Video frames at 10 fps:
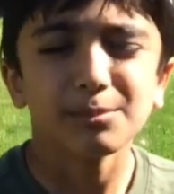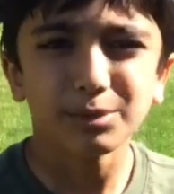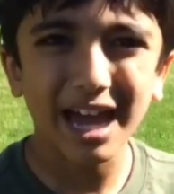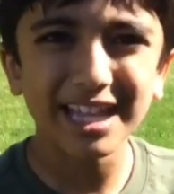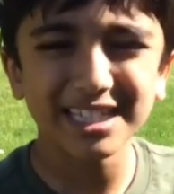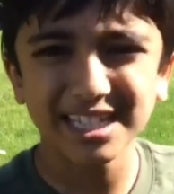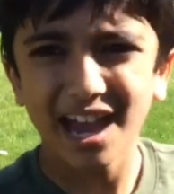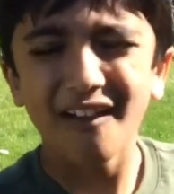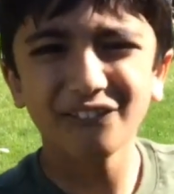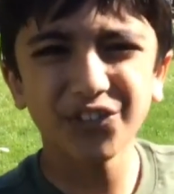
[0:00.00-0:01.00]
plant's
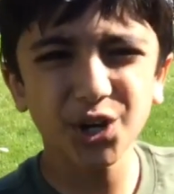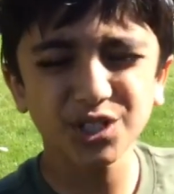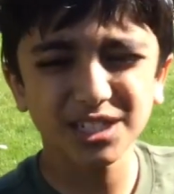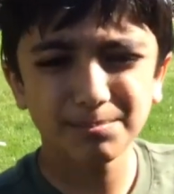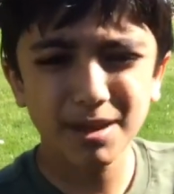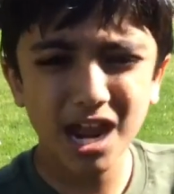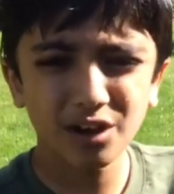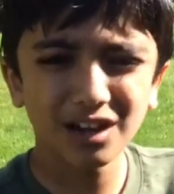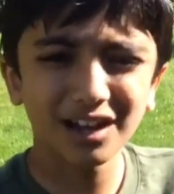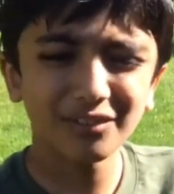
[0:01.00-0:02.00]
first
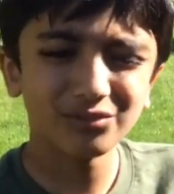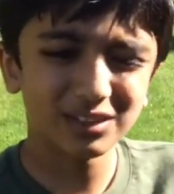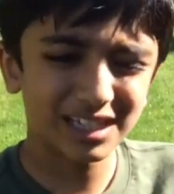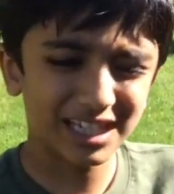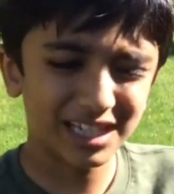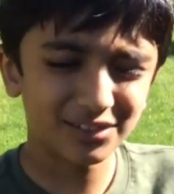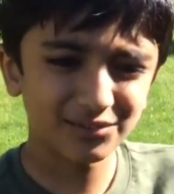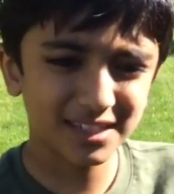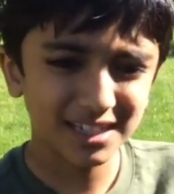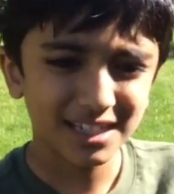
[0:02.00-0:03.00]
pair of
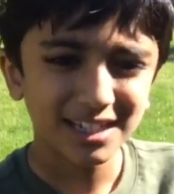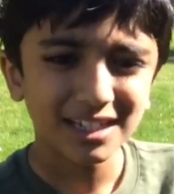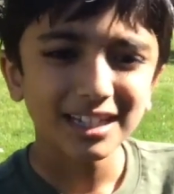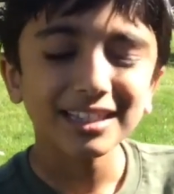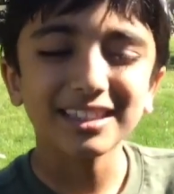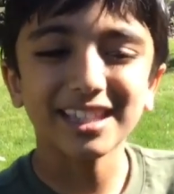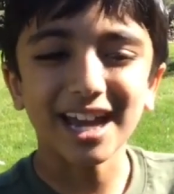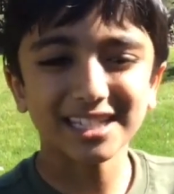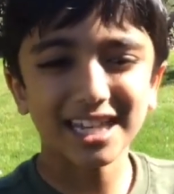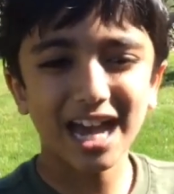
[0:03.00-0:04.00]
leaves.
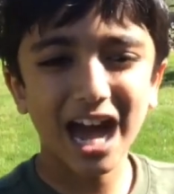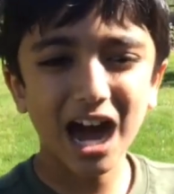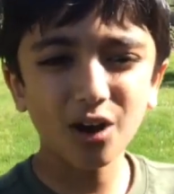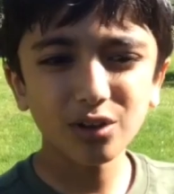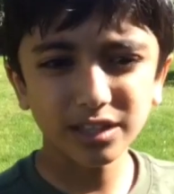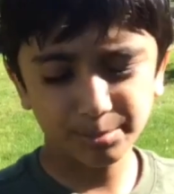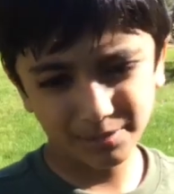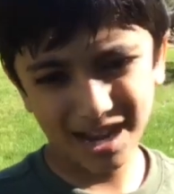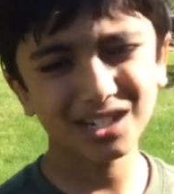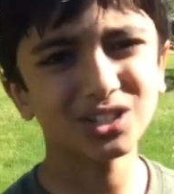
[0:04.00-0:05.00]
That's how the
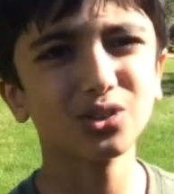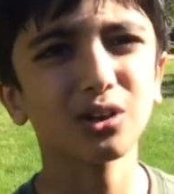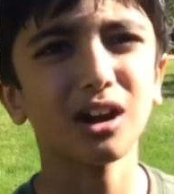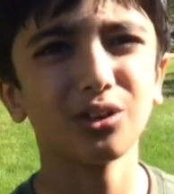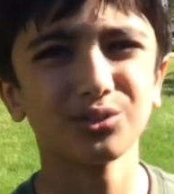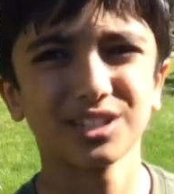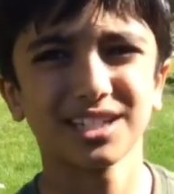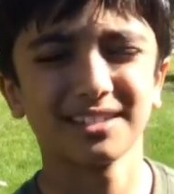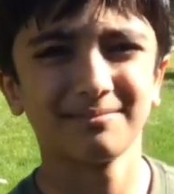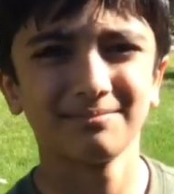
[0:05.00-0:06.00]
plant
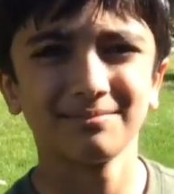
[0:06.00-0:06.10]
grows.